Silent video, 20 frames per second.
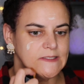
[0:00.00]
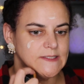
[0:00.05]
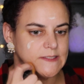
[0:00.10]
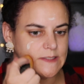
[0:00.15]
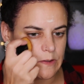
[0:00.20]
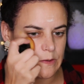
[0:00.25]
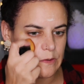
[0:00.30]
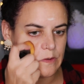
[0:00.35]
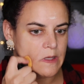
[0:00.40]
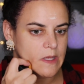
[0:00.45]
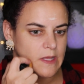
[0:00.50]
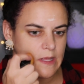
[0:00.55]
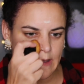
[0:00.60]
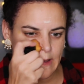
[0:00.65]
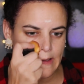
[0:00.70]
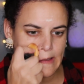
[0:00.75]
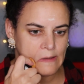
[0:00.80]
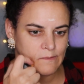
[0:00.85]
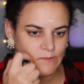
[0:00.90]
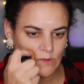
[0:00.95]
So
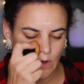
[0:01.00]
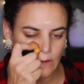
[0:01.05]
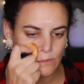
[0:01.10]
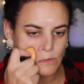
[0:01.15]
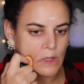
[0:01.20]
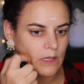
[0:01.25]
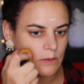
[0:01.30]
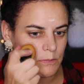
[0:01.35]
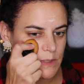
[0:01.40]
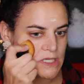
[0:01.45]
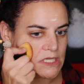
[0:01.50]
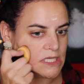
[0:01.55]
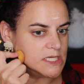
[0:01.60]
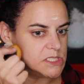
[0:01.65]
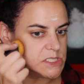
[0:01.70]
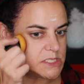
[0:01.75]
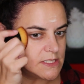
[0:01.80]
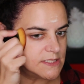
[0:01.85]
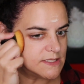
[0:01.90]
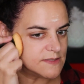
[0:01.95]
if you have
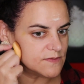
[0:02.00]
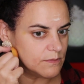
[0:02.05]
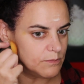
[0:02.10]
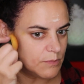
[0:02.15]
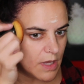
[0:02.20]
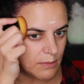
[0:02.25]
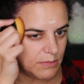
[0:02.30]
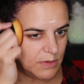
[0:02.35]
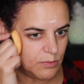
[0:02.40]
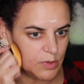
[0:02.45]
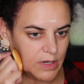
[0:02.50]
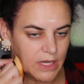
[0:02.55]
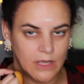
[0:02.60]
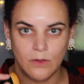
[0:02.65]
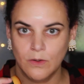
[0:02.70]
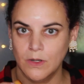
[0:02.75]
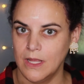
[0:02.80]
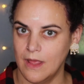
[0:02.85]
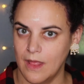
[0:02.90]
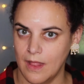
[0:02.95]
recommendations from Bobbi
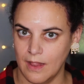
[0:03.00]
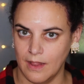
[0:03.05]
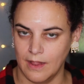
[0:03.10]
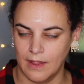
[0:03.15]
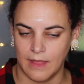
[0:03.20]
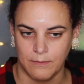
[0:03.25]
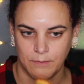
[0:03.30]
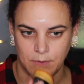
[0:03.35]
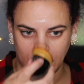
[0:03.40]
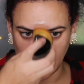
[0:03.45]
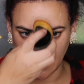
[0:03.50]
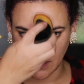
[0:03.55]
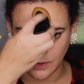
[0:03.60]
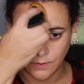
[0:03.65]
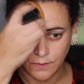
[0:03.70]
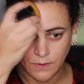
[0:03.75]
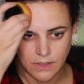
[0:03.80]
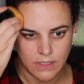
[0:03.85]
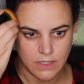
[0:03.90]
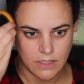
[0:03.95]
Brown, let me
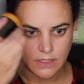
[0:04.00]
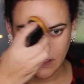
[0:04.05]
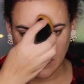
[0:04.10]
know.